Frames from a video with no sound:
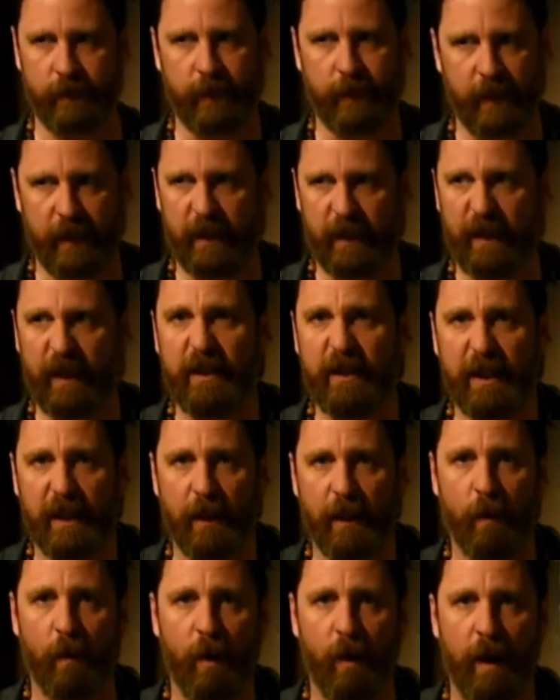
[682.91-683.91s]
it
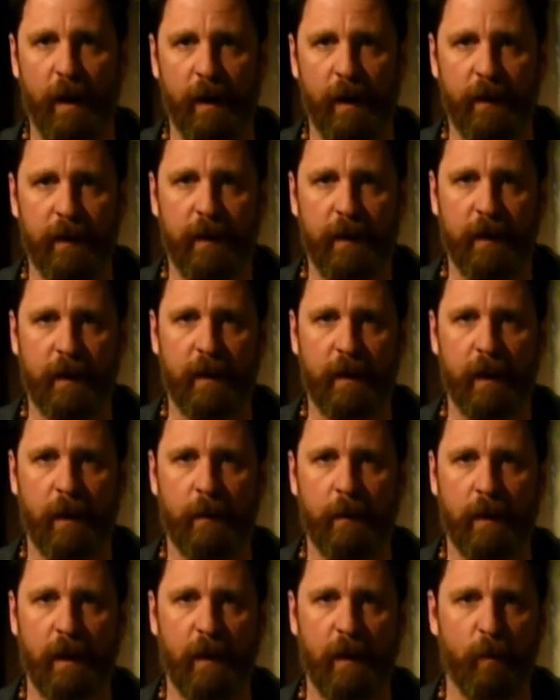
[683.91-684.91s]
did take a while, I
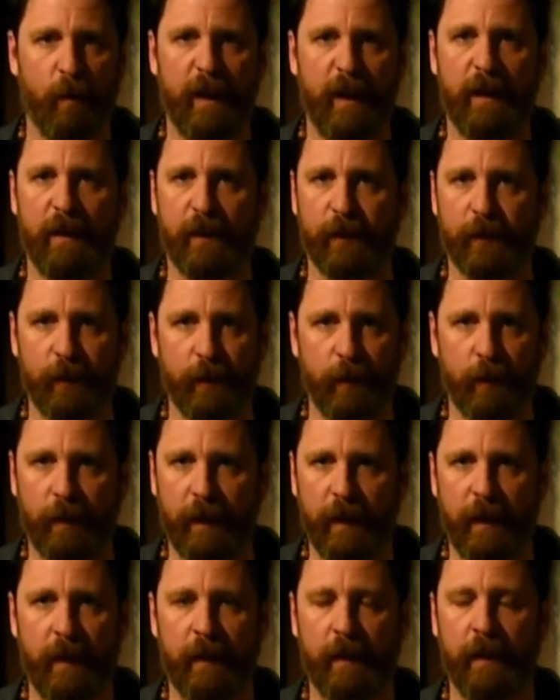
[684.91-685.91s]
think a week or
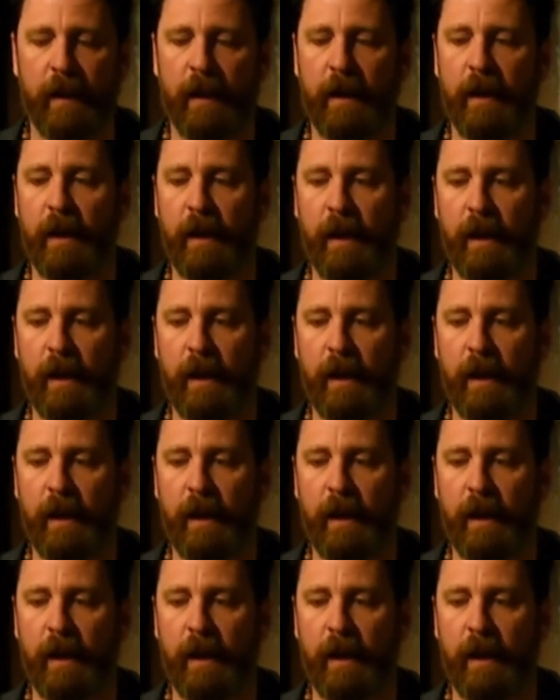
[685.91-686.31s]
two again.